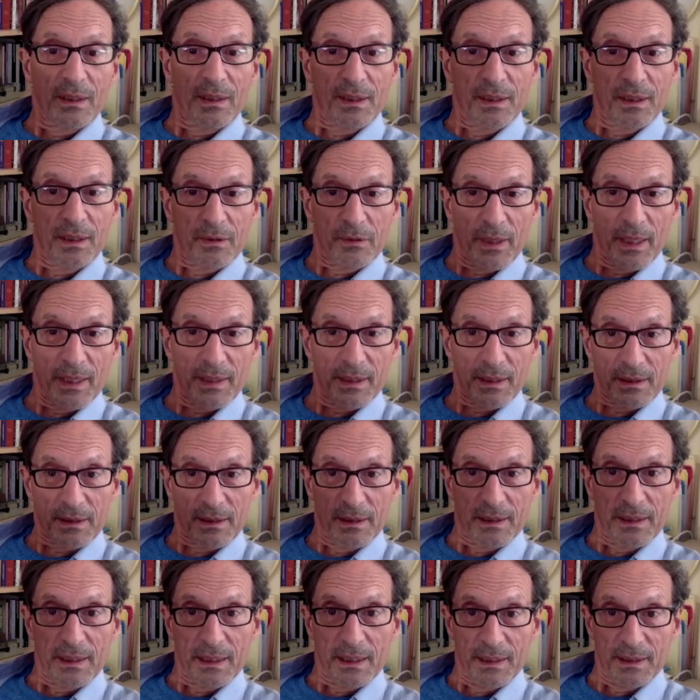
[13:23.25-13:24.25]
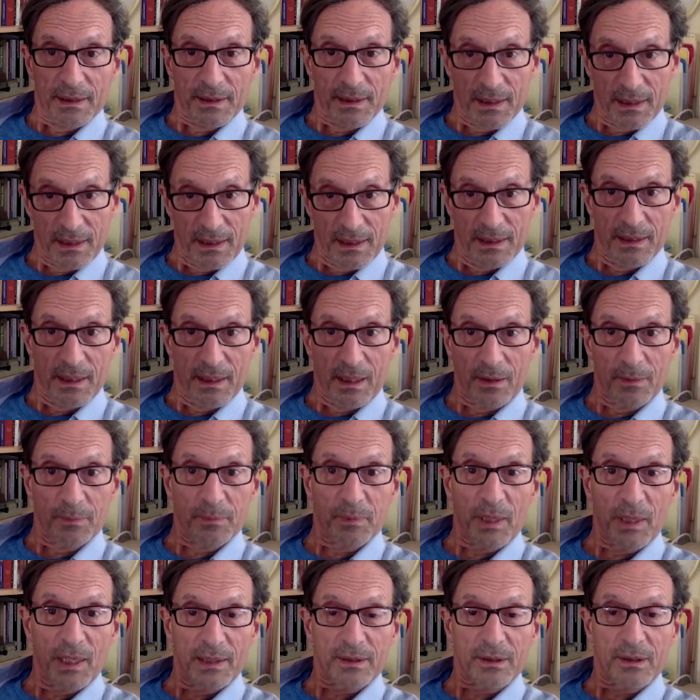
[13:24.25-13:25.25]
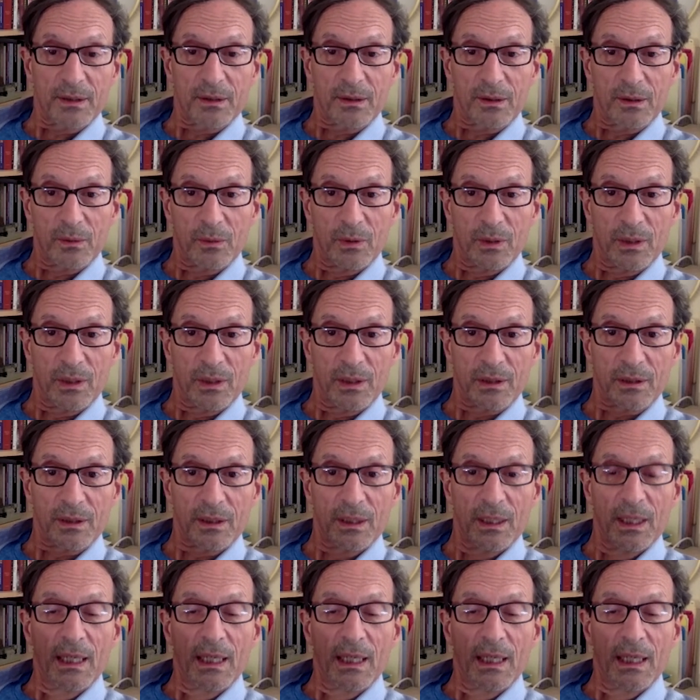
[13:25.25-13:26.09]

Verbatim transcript: theoretically and in our practical work